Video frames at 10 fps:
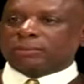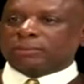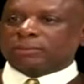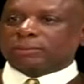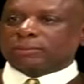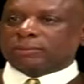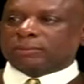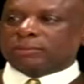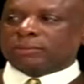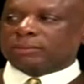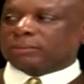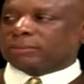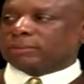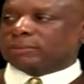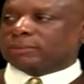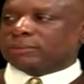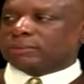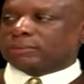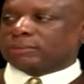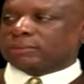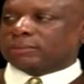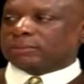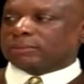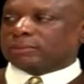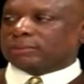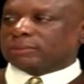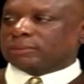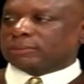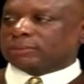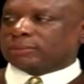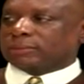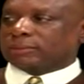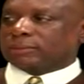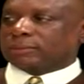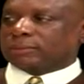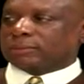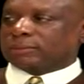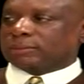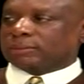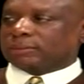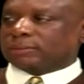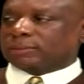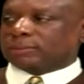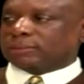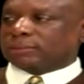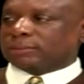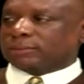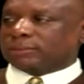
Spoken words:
The person shown says nothing.